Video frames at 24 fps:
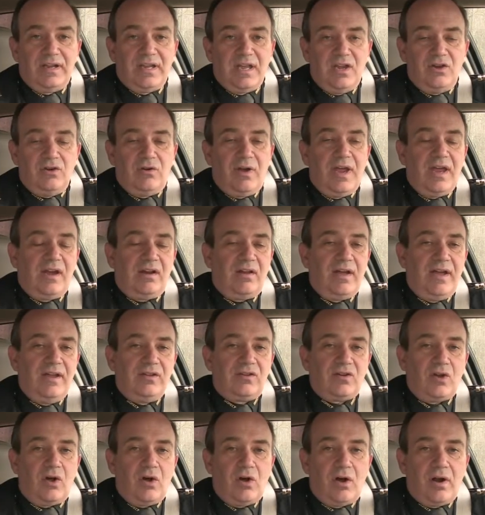Again, your
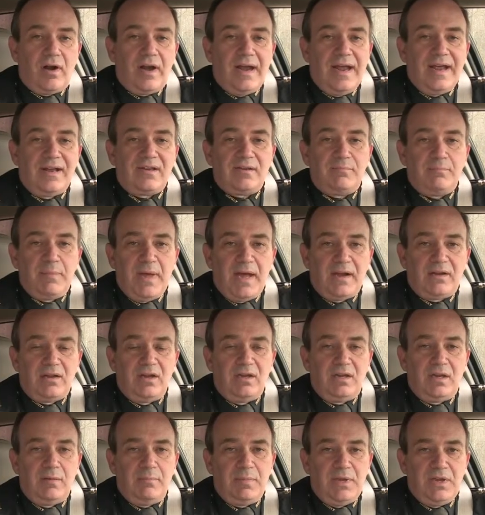headlights are
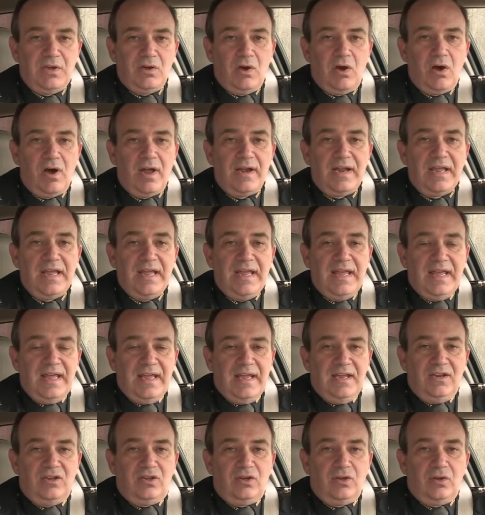expected to be on
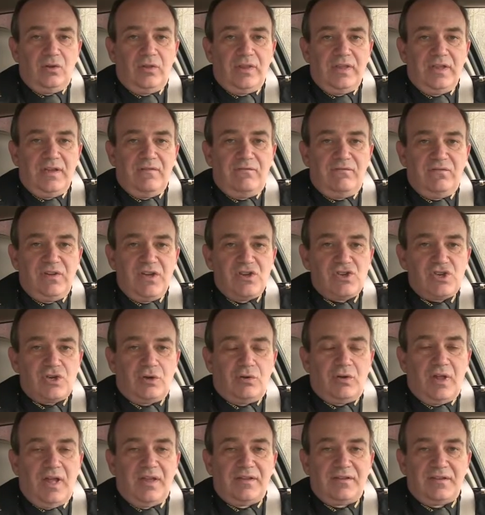until the
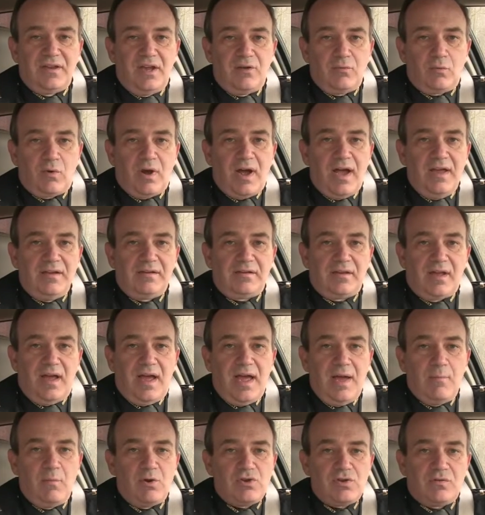official sunrise
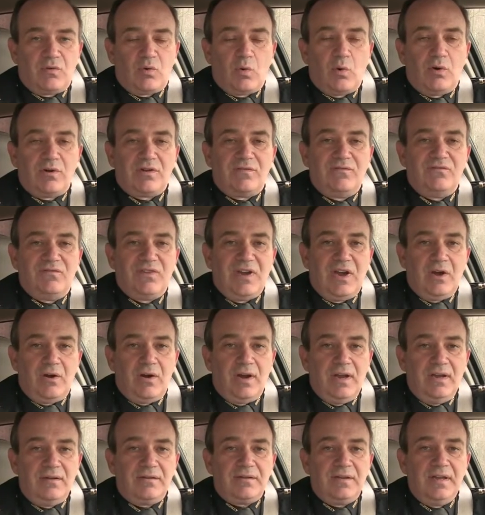time, which of course
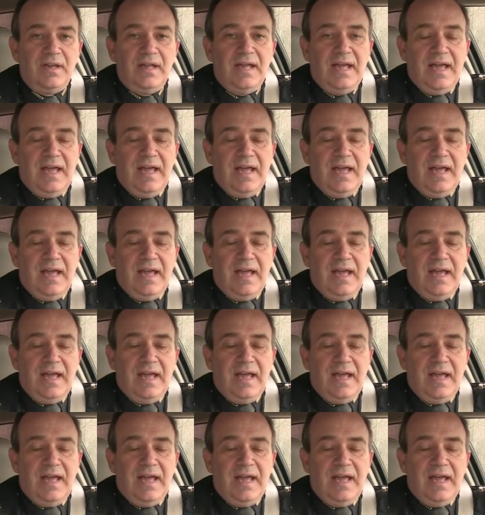varies